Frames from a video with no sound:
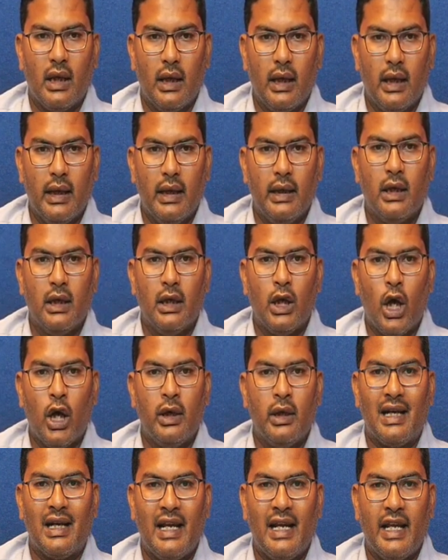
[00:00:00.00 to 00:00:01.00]
in
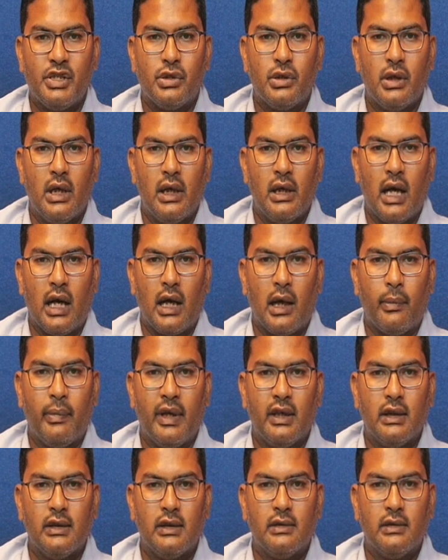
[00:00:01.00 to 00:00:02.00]
non-relational
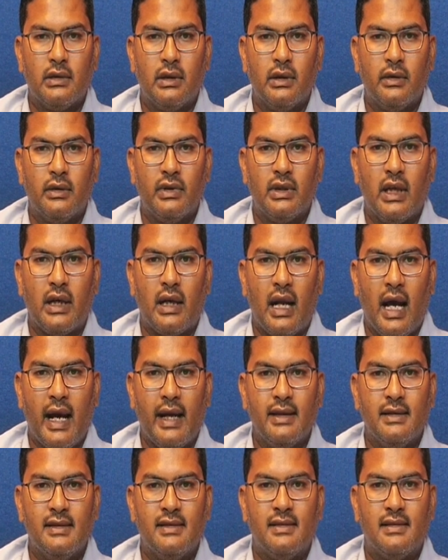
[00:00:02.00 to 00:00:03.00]
database with the
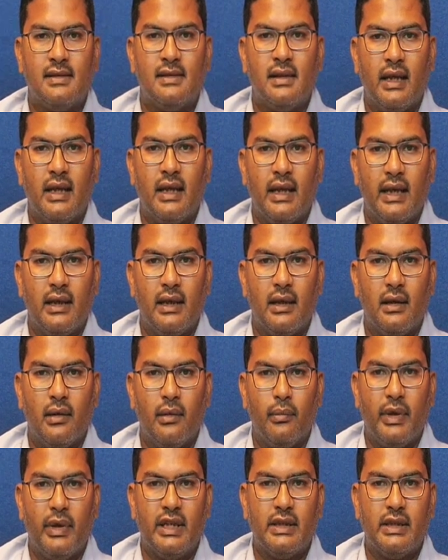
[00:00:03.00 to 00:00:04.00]
rise in
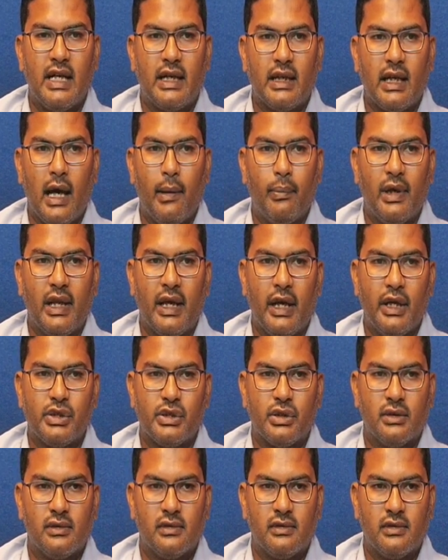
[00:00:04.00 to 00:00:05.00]
big data
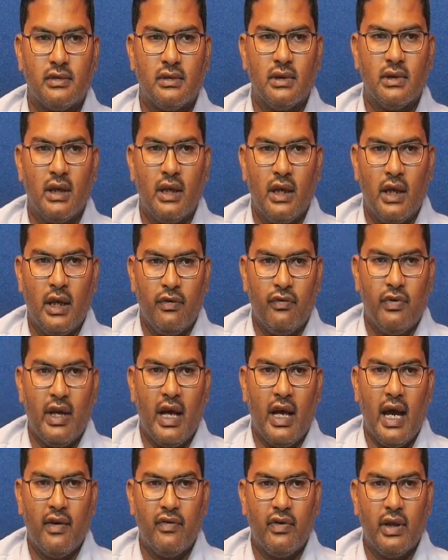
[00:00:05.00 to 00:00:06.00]
applications. We
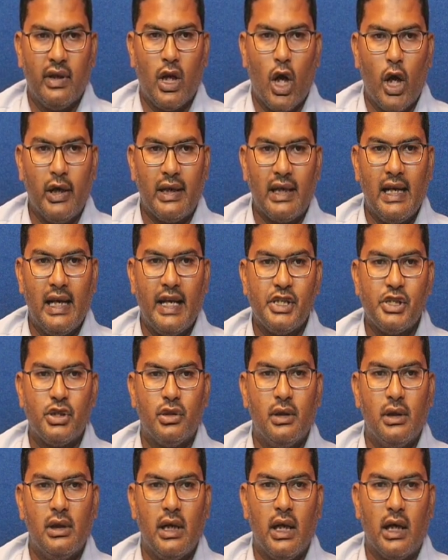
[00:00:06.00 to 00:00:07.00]
have a
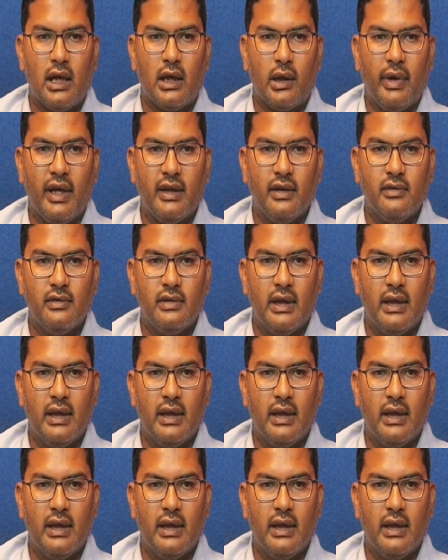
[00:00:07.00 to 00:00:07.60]
non-relational database.